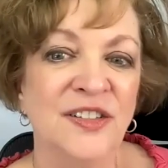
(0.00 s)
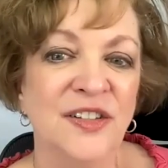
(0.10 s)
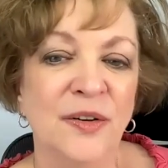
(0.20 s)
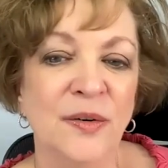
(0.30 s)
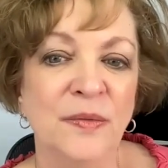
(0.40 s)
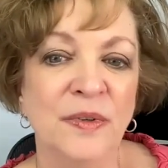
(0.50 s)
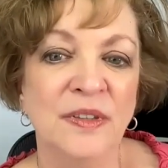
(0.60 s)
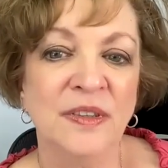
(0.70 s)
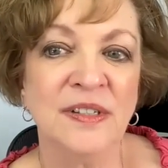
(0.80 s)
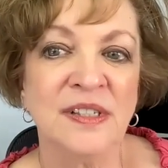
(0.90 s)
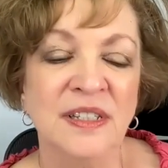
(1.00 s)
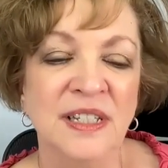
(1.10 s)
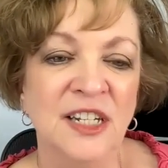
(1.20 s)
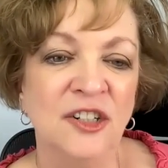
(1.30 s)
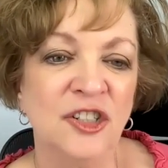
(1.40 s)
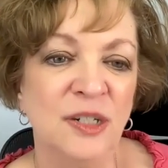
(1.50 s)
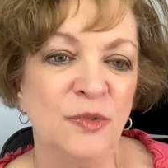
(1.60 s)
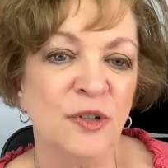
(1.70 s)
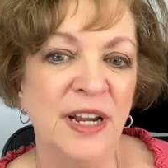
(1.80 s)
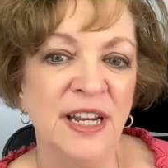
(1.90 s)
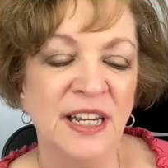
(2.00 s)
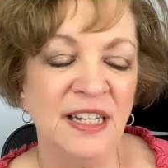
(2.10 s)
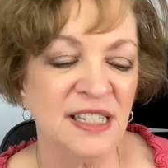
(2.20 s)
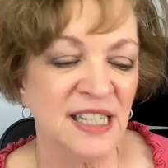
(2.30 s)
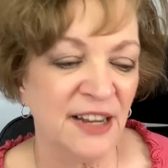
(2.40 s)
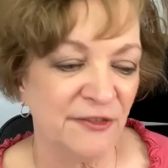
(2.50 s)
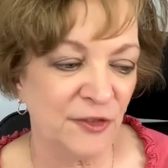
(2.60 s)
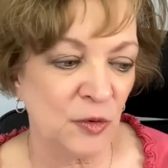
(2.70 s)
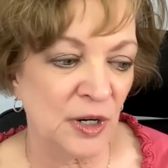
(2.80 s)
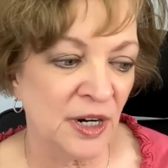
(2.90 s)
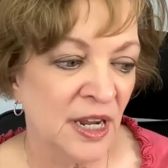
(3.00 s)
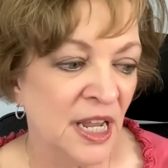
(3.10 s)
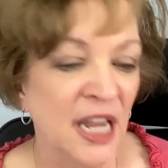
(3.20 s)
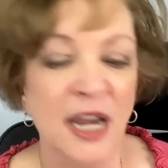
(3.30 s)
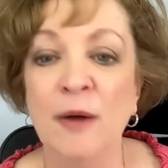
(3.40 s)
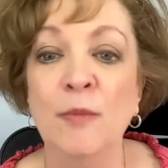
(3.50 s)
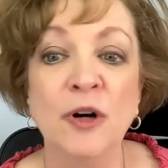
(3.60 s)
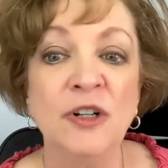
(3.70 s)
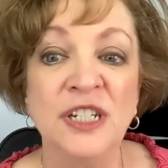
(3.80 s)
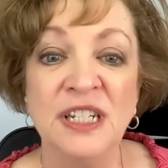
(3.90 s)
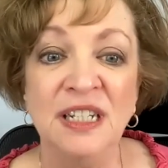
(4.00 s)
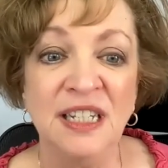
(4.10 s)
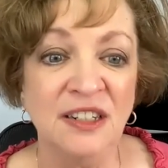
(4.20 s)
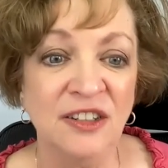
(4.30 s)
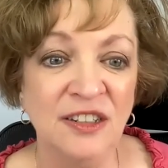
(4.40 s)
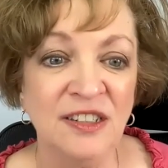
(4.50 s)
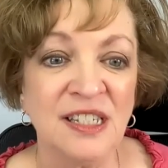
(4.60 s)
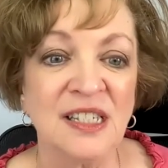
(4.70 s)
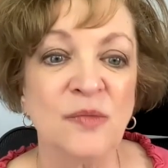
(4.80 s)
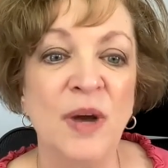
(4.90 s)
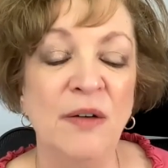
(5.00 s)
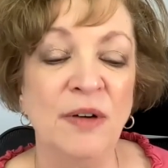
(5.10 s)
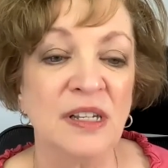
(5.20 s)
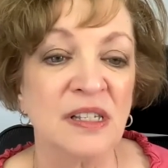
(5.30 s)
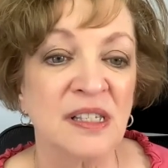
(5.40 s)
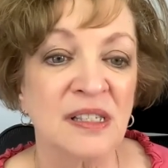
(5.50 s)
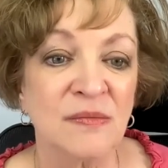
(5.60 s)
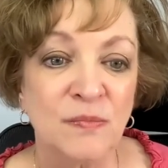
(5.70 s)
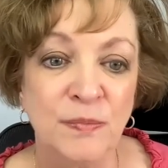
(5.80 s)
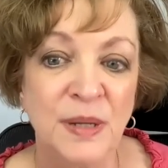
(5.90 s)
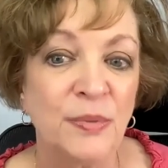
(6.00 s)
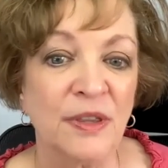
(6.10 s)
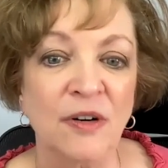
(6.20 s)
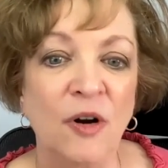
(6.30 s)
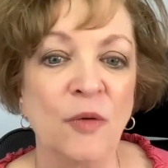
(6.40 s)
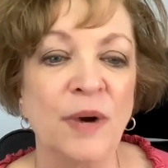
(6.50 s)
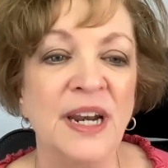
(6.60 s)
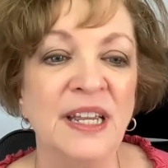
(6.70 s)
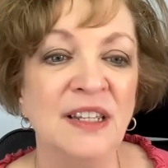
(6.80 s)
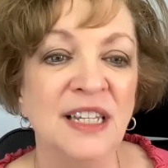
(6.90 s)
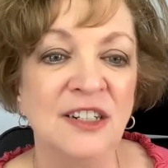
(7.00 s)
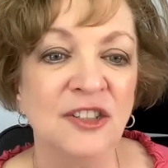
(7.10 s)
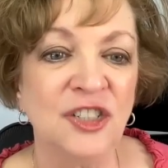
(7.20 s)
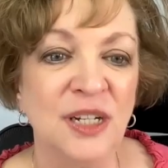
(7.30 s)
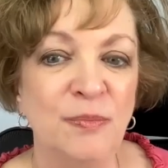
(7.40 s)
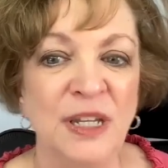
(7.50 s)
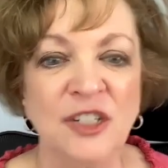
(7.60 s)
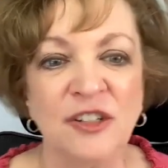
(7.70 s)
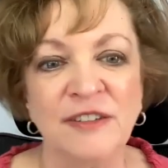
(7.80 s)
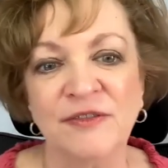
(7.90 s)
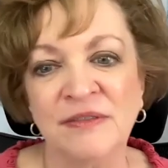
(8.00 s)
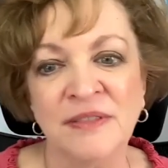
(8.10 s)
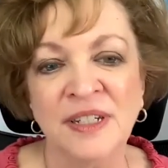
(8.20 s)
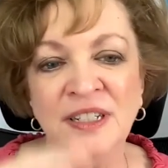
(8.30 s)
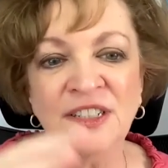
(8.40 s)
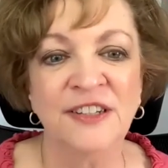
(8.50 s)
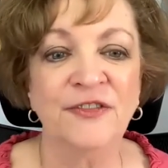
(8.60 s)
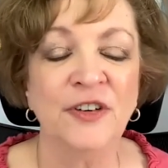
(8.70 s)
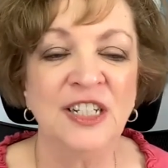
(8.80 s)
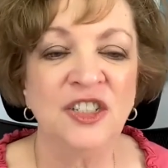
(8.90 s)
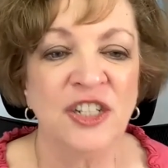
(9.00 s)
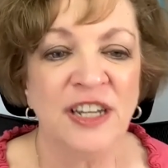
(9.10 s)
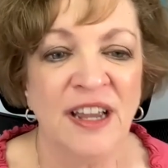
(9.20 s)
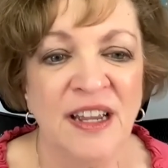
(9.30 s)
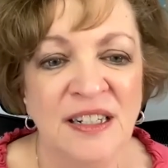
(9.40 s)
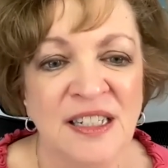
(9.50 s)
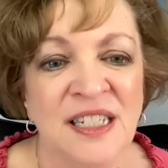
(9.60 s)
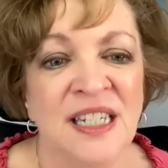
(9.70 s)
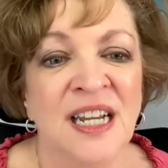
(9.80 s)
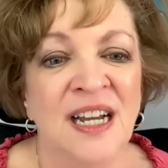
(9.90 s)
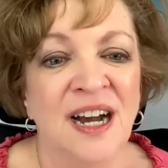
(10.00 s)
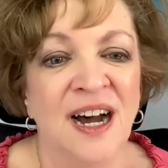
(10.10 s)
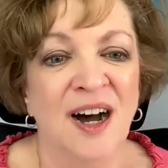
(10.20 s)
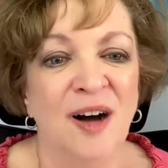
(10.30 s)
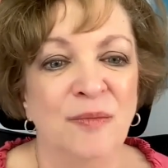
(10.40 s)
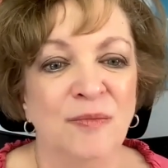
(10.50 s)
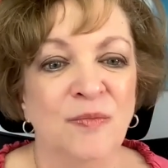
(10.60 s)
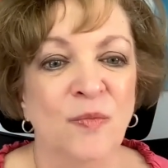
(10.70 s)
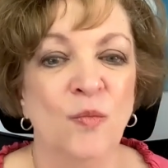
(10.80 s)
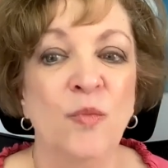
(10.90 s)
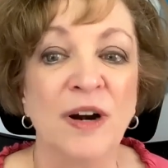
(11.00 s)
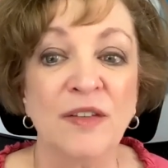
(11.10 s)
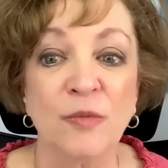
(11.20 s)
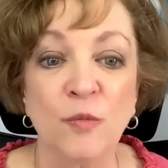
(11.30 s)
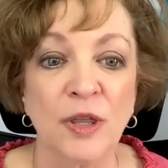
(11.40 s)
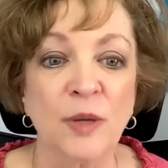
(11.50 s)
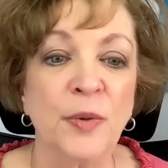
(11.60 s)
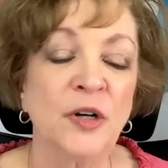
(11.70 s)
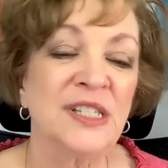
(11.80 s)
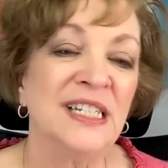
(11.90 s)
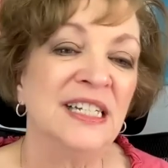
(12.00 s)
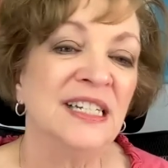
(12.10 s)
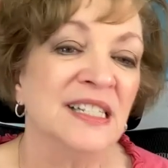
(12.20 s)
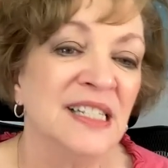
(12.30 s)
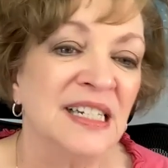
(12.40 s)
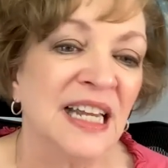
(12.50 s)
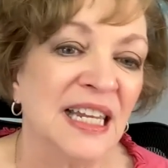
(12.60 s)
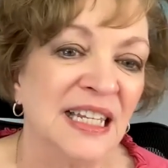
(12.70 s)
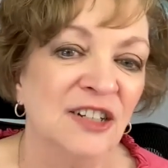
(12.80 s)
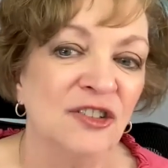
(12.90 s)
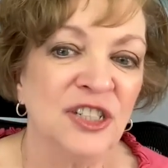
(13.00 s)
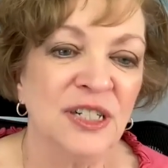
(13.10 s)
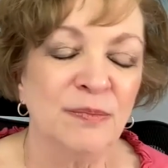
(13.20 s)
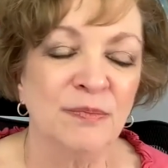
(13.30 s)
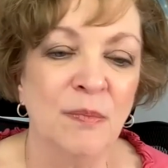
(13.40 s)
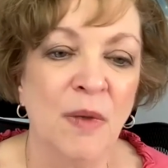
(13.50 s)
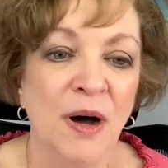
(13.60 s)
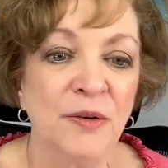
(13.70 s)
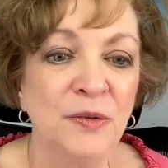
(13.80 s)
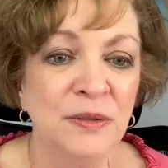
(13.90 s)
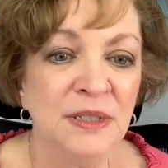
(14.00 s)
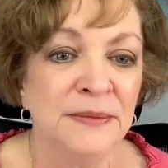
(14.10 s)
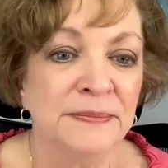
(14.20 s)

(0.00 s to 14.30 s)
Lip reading: so this leadership training, is that for emerging leaders as well as people that are already in leadership? Like, do you differentiate where the person is in that leadership model?